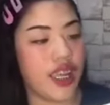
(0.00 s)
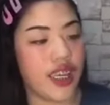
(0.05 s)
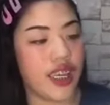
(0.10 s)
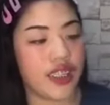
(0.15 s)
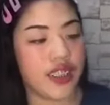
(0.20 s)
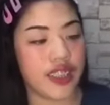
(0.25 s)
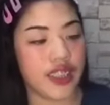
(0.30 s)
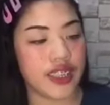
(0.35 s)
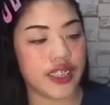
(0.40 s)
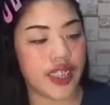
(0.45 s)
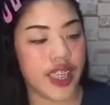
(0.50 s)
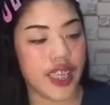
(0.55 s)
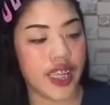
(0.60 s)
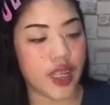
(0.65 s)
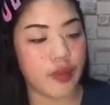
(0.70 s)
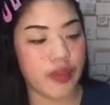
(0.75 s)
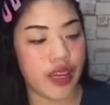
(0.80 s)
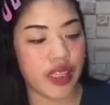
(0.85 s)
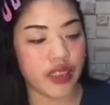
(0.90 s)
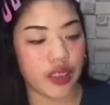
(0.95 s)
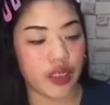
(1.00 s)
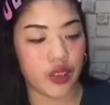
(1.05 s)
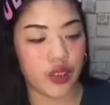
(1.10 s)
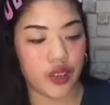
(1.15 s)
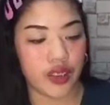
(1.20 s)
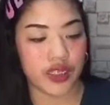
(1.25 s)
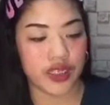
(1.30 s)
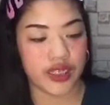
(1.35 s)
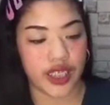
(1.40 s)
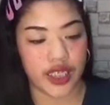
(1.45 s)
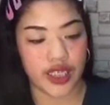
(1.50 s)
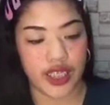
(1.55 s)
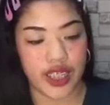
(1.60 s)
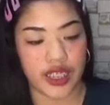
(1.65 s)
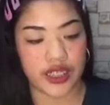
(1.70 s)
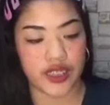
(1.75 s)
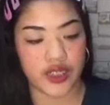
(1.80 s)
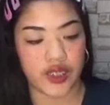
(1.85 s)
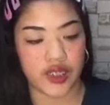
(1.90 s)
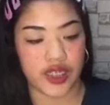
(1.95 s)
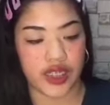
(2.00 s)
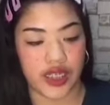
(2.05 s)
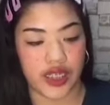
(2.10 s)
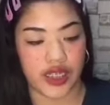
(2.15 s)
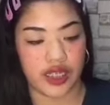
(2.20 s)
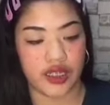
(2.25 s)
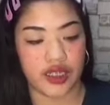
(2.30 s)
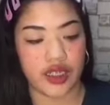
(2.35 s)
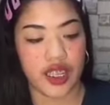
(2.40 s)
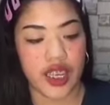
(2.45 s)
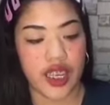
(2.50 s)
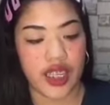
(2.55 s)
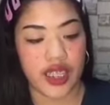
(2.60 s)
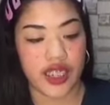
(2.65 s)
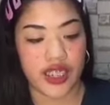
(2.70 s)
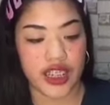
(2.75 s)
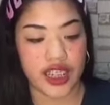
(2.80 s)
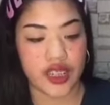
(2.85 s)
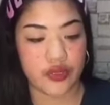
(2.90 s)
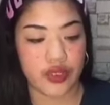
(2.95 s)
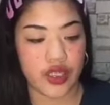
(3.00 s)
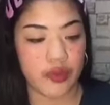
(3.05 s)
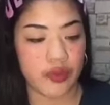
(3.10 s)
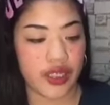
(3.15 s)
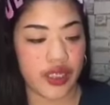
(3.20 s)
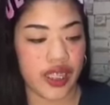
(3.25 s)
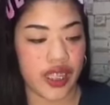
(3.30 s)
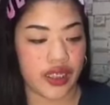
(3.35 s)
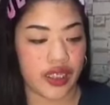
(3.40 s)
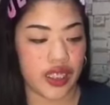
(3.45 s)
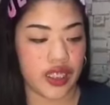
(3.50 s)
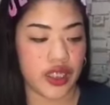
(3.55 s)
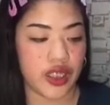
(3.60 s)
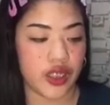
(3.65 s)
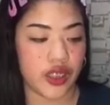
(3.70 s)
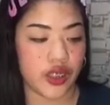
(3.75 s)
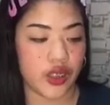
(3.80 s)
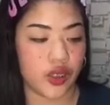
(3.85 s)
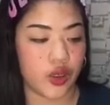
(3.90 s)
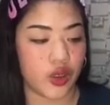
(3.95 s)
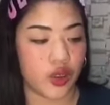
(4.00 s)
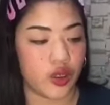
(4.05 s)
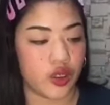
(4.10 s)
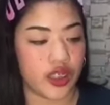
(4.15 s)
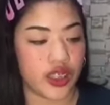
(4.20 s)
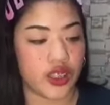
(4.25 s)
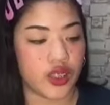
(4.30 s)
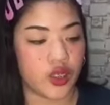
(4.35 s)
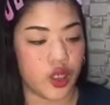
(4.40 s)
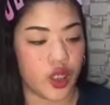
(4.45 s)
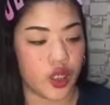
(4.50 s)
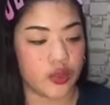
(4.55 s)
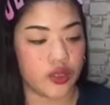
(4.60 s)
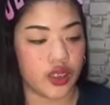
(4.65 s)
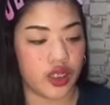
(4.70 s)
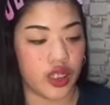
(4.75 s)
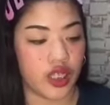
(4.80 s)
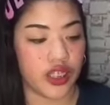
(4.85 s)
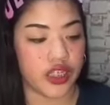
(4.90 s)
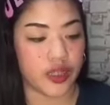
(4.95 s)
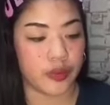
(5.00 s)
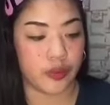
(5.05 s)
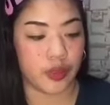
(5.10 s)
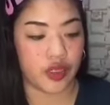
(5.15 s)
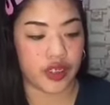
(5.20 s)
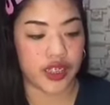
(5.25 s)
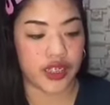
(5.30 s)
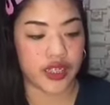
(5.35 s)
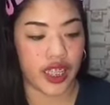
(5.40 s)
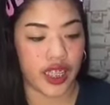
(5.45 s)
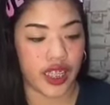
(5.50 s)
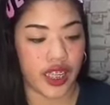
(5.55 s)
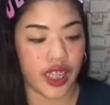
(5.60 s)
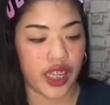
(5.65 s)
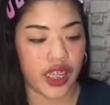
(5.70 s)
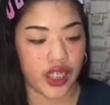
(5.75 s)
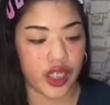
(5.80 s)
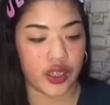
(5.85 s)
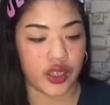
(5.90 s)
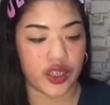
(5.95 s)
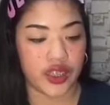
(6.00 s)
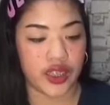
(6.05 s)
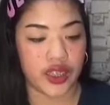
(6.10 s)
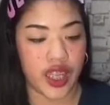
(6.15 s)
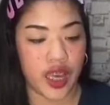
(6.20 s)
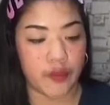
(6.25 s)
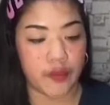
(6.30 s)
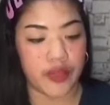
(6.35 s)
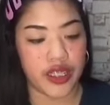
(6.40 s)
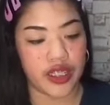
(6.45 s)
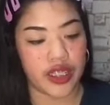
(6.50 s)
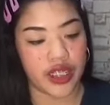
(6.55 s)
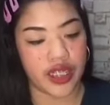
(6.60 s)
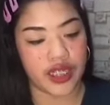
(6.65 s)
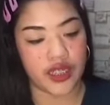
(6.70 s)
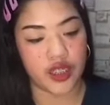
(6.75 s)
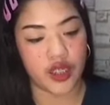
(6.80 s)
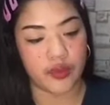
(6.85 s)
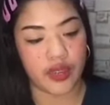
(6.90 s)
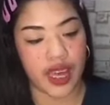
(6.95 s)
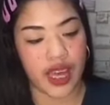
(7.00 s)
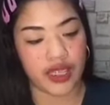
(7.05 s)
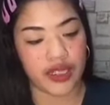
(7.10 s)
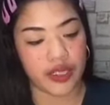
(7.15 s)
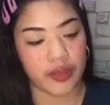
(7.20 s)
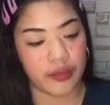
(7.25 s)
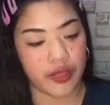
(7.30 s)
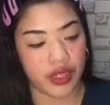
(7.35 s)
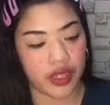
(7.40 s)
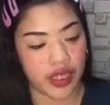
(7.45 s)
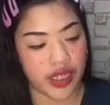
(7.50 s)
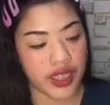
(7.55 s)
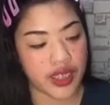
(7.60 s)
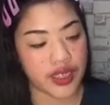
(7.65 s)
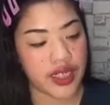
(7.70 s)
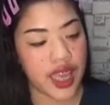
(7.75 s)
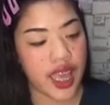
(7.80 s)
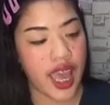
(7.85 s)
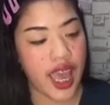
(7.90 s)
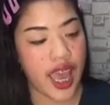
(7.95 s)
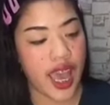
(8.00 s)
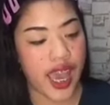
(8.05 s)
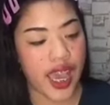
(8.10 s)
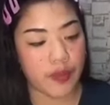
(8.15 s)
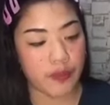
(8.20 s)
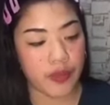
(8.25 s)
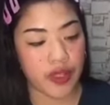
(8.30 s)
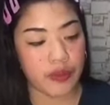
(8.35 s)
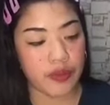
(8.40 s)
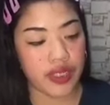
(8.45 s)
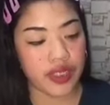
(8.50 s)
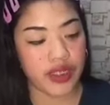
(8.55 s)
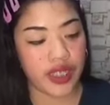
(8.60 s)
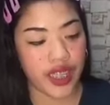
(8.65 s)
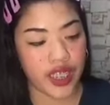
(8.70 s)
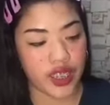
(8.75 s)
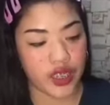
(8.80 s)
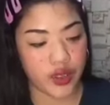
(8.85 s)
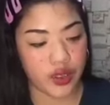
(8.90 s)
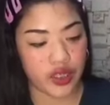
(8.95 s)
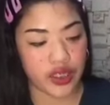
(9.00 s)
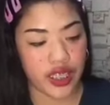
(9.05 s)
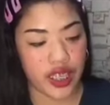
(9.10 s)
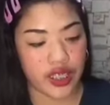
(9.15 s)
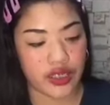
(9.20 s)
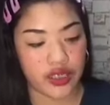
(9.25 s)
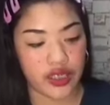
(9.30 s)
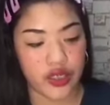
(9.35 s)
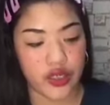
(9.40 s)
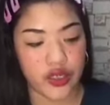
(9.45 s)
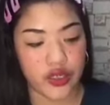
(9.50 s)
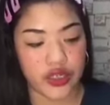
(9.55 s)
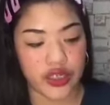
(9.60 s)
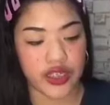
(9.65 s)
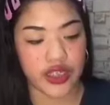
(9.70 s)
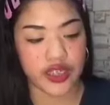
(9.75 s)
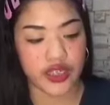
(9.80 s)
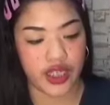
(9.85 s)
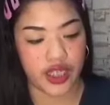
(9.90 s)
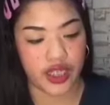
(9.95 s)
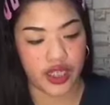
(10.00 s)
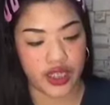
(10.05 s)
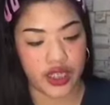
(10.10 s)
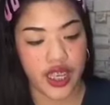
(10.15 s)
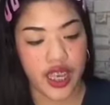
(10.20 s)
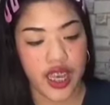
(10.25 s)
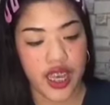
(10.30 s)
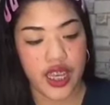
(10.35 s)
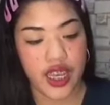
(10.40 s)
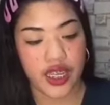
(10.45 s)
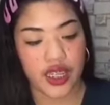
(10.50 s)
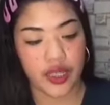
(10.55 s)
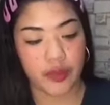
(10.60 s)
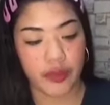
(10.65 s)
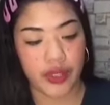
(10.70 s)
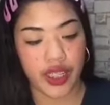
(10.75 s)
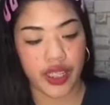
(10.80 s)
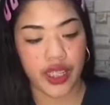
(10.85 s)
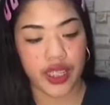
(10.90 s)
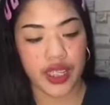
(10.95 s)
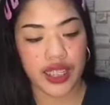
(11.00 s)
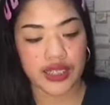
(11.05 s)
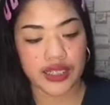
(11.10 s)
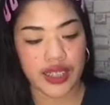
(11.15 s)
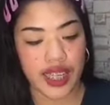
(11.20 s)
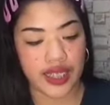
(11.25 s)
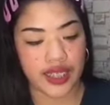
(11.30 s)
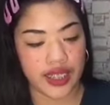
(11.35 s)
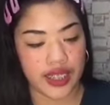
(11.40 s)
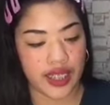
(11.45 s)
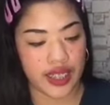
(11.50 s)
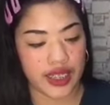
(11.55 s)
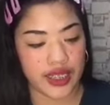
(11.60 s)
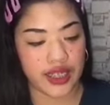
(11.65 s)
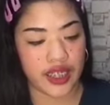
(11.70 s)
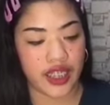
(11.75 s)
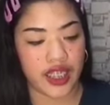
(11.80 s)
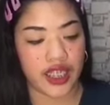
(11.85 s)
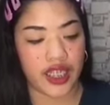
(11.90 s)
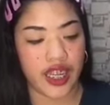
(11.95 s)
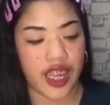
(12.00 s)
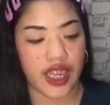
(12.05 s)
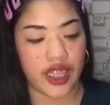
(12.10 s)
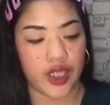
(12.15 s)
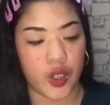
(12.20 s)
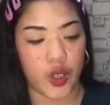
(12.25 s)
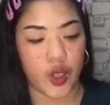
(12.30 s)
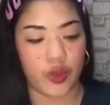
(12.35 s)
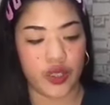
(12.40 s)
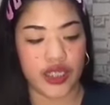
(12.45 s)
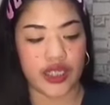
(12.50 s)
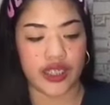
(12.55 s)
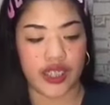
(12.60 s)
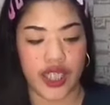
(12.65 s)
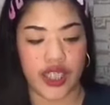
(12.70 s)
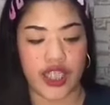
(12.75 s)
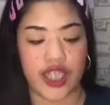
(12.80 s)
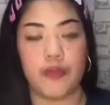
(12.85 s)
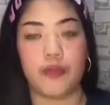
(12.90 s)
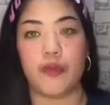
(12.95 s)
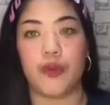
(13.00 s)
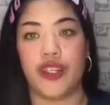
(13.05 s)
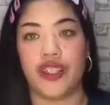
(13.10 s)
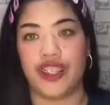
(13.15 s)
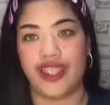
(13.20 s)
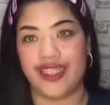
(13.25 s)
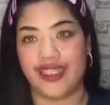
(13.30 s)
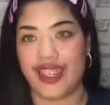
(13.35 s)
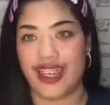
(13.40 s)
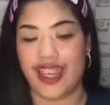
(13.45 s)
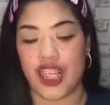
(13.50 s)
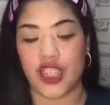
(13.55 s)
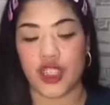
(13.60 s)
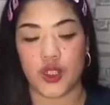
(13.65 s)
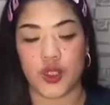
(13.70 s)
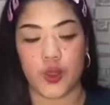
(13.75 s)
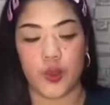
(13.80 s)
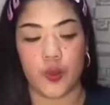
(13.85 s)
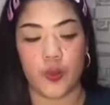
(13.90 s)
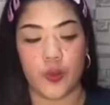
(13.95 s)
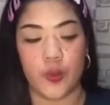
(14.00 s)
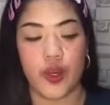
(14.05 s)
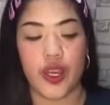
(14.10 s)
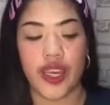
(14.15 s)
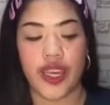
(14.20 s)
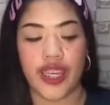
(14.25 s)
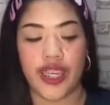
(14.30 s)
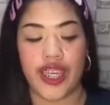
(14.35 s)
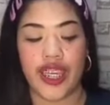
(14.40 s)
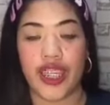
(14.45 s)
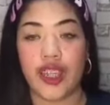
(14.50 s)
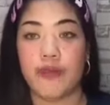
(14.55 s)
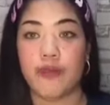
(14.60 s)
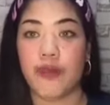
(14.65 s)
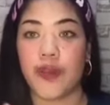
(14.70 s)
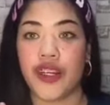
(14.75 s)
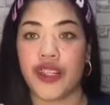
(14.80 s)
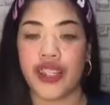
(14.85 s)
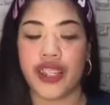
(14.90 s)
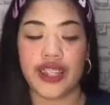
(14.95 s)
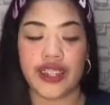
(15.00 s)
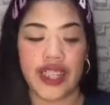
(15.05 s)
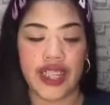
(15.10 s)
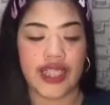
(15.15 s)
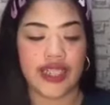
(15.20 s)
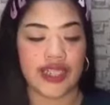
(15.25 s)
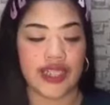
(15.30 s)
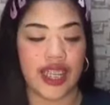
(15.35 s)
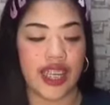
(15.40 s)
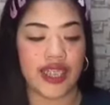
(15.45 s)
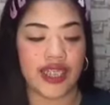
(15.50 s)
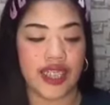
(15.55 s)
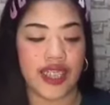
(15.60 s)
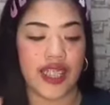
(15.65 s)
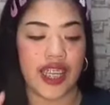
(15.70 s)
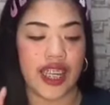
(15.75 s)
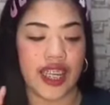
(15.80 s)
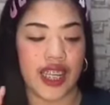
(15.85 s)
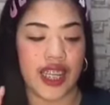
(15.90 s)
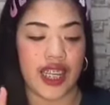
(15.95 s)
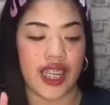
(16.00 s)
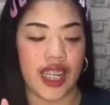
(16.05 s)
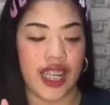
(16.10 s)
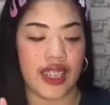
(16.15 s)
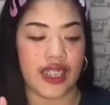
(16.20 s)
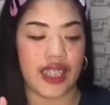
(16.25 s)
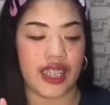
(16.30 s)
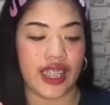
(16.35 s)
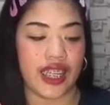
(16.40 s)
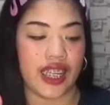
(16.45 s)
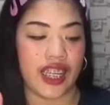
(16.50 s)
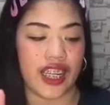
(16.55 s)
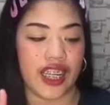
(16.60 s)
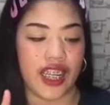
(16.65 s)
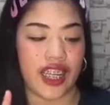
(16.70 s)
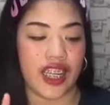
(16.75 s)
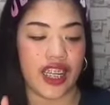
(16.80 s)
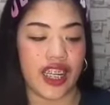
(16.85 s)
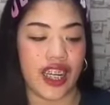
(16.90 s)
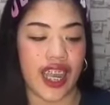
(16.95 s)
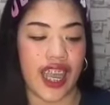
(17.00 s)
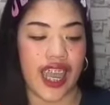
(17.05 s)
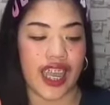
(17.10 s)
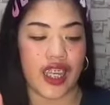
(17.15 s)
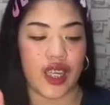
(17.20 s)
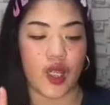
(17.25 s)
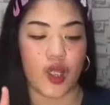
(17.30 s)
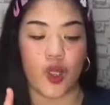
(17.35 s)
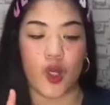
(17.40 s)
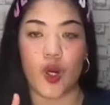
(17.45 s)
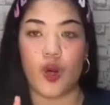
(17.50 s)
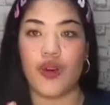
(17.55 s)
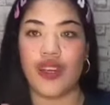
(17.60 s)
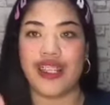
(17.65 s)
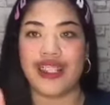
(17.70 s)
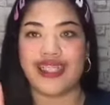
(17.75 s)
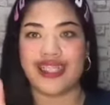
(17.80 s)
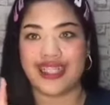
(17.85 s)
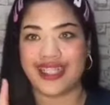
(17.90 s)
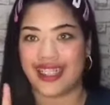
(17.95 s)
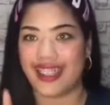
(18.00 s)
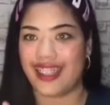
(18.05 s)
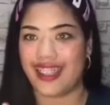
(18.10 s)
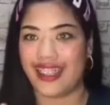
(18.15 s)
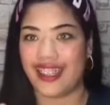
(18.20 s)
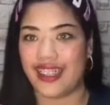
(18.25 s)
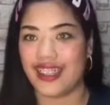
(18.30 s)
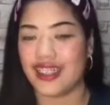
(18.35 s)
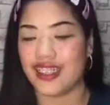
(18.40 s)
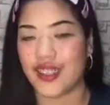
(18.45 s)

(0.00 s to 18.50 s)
Herskin Revitalizing Glow Skin Rescue Kit. It's formulated to resolve clogged pores, reduce the appearance of acne marks, high pigmentation, and renew your skin, revealing a sun-kissed, clear and glowing skin in 14 days. So, in 14 days, guys, yung kiniklaim niya, clear and glowing skin.